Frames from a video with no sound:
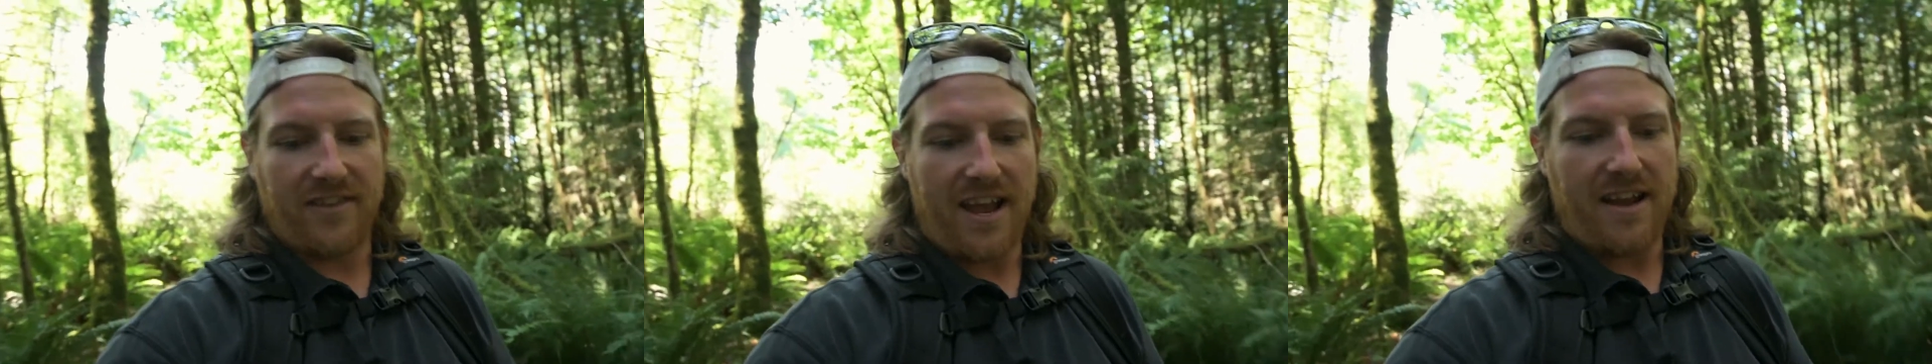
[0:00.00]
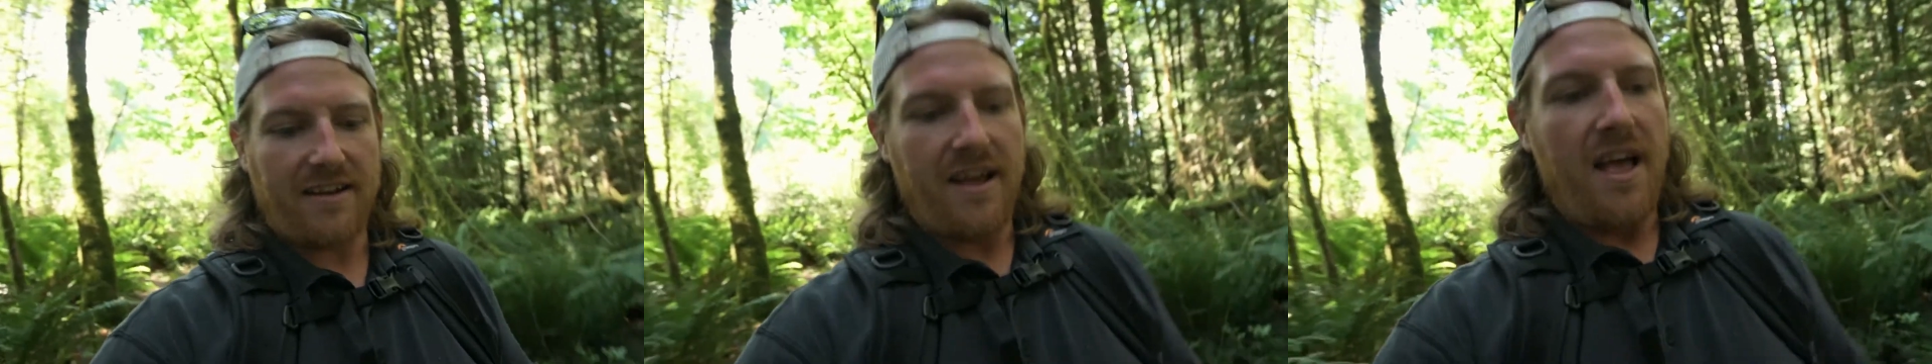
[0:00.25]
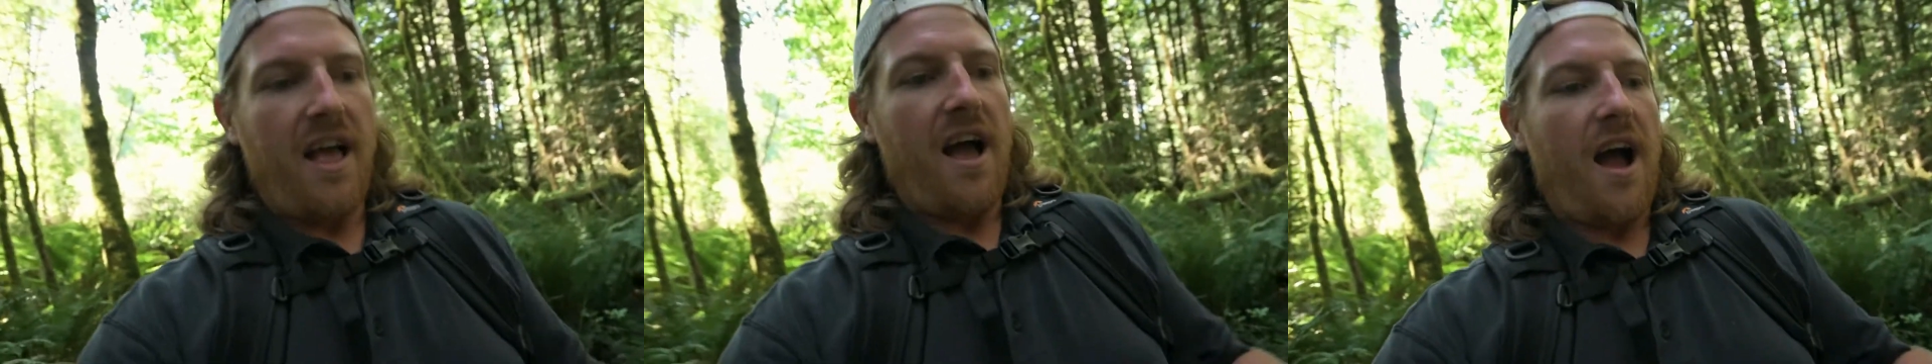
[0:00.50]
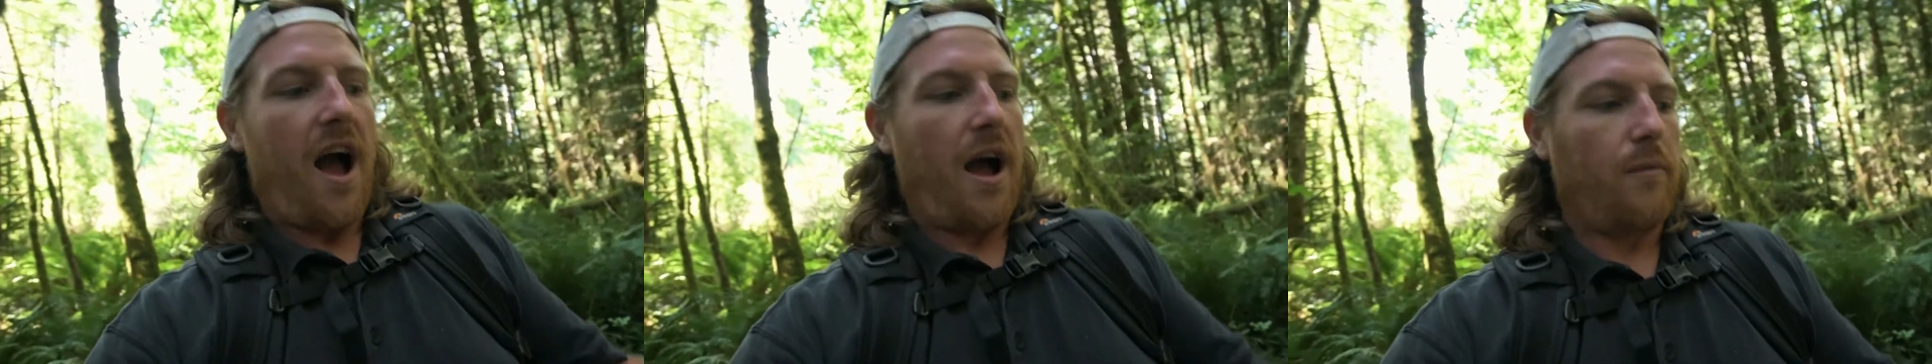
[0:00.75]
And
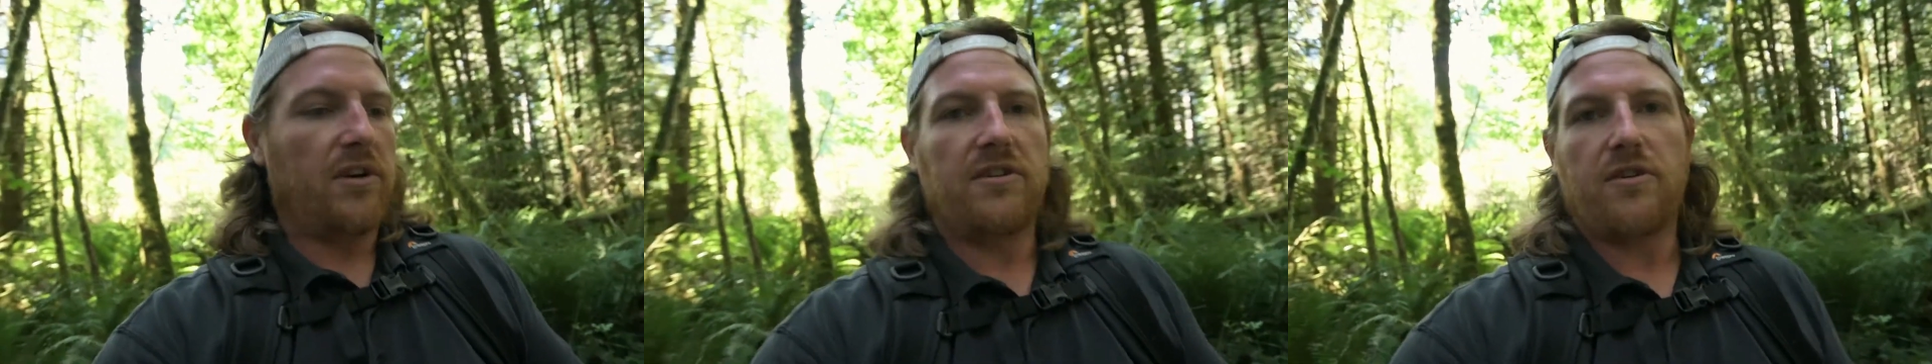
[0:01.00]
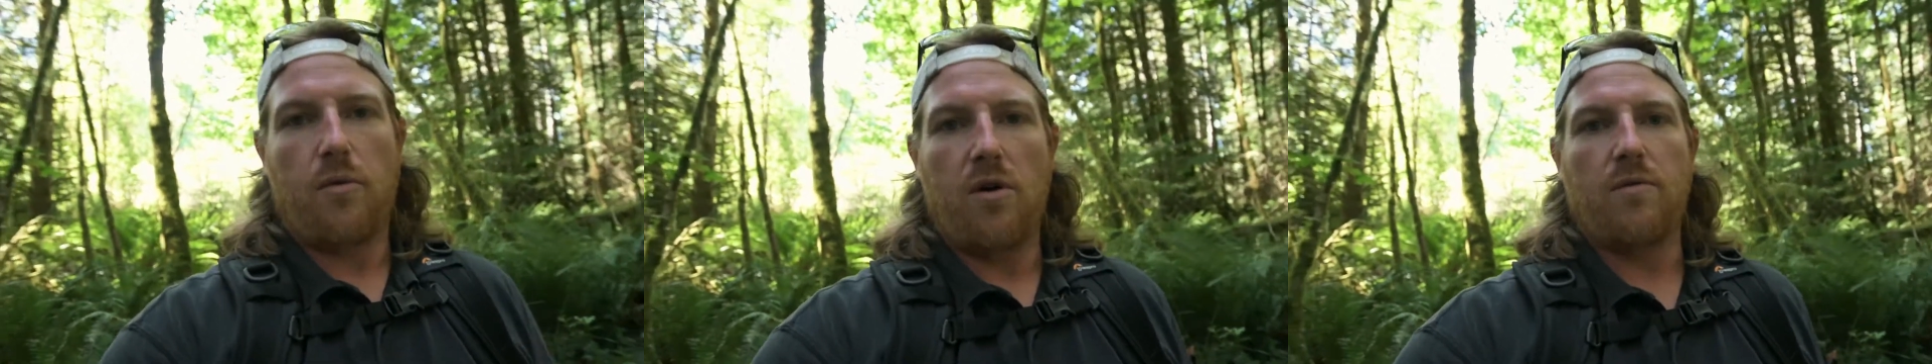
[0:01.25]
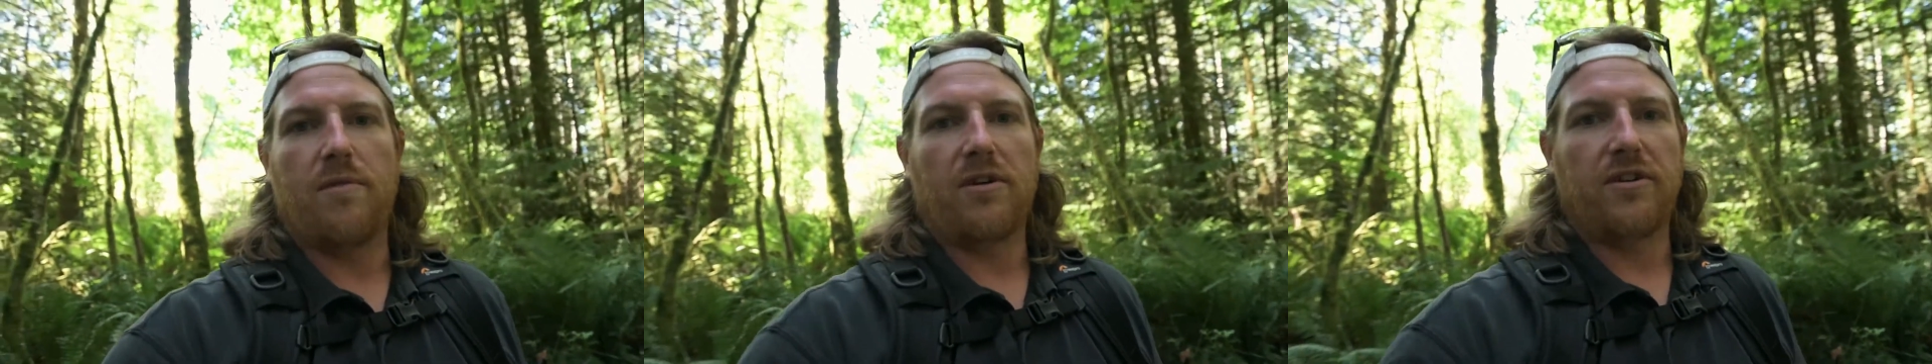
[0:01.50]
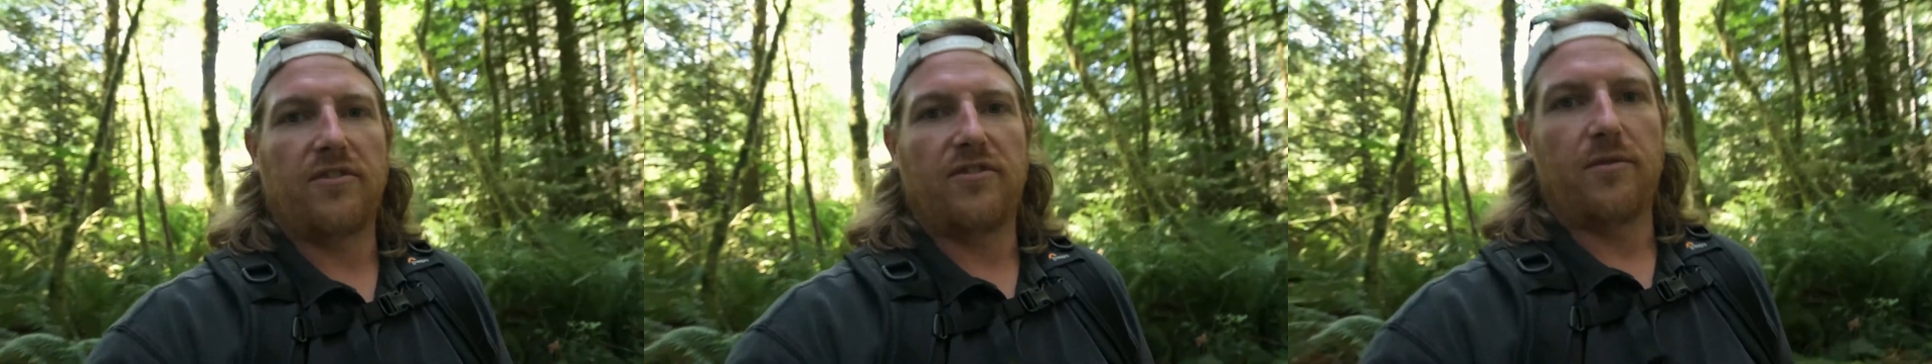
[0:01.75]
I wanted to quote
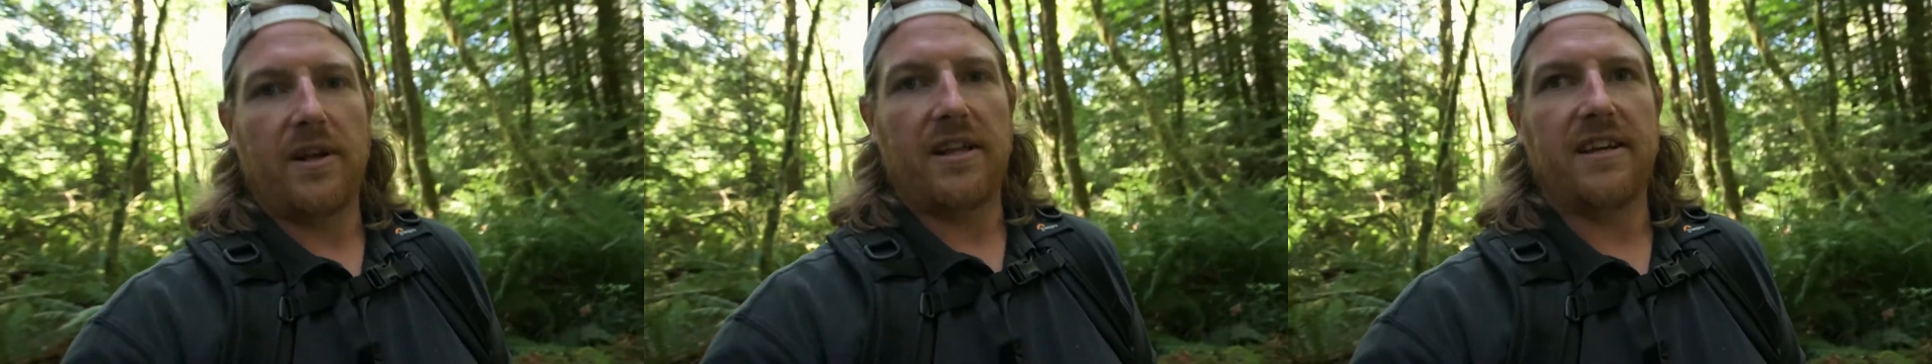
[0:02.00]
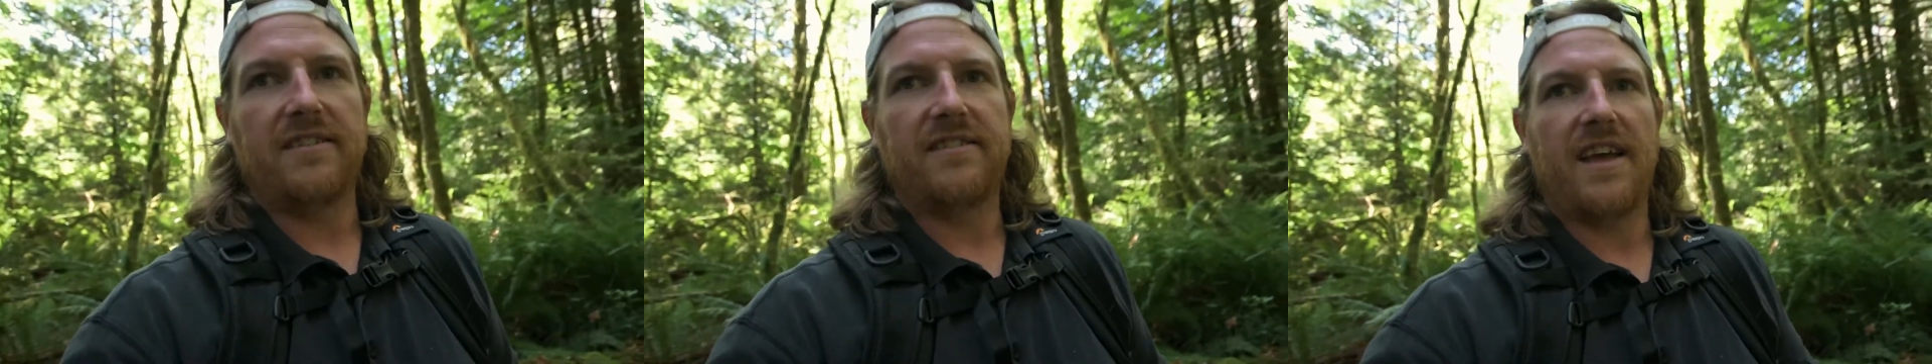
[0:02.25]
Marcus Aurelius,